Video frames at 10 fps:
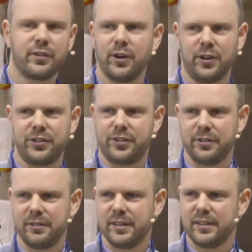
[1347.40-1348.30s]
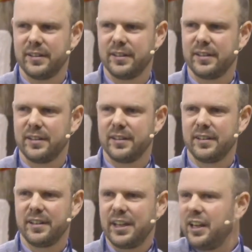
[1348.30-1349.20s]
of God.
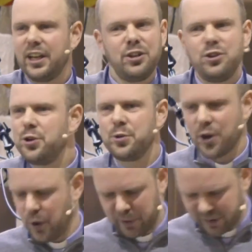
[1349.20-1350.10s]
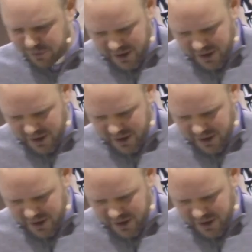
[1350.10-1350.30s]
He, he knew God was a